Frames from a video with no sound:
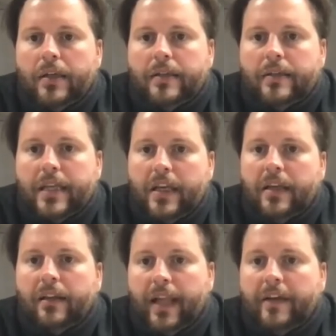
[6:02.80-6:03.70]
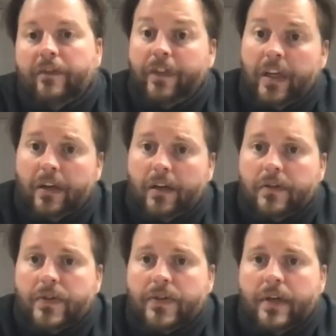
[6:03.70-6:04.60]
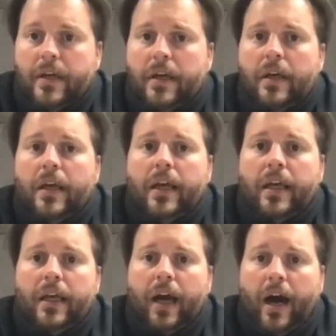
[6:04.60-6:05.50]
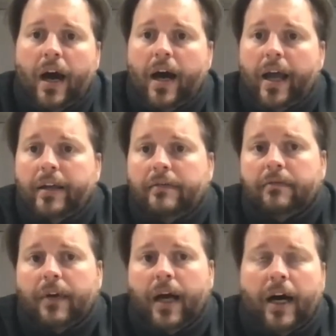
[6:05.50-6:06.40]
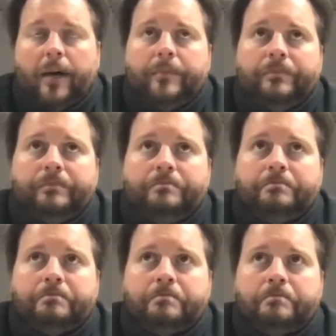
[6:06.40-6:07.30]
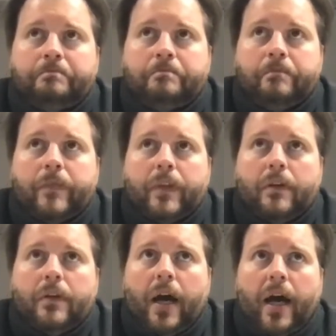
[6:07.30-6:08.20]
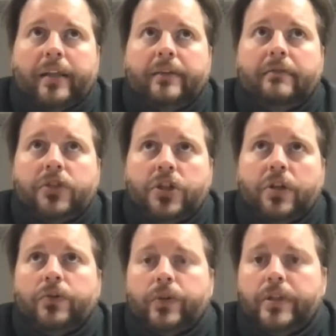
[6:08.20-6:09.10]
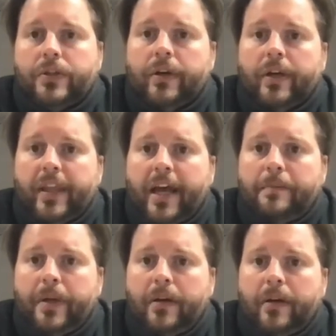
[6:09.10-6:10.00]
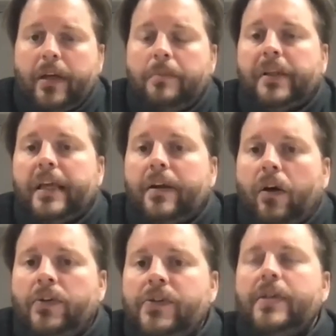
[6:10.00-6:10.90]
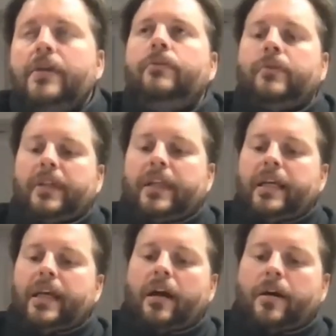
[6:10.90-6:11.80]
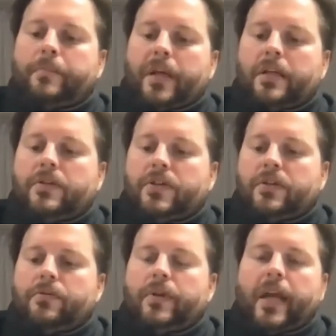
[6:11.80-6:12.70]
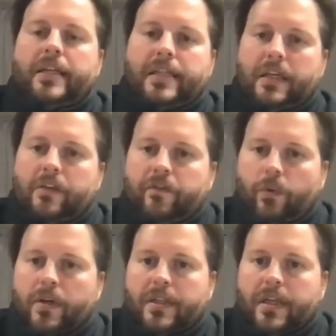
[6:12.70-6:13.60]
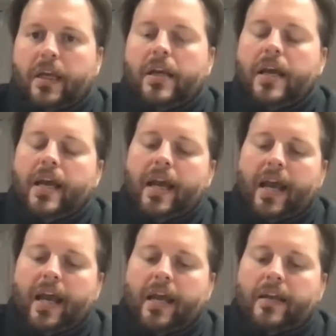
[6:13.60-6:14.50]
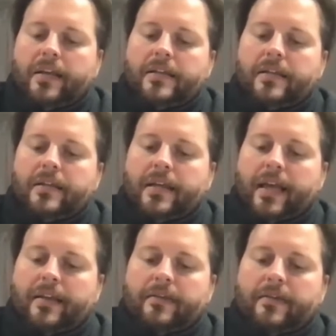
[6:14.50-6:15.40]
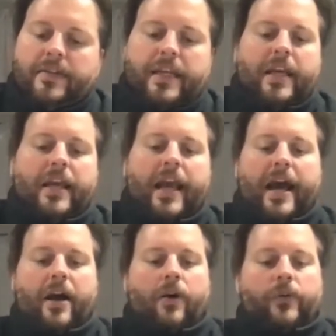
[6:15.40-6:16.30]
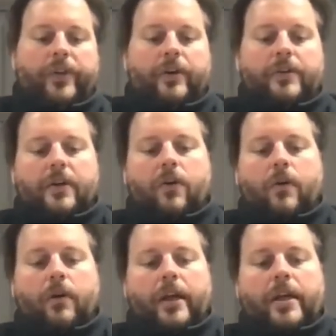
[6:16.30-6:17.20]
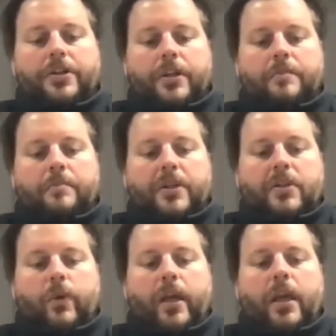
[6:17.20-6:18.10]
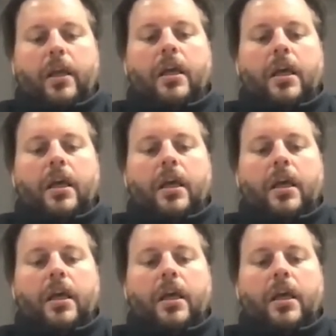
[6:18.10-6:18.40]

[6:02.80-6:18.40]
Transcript: tin lead figures on um, on children during that period, but then also leading up into 1914 and seeing how there's a correlation between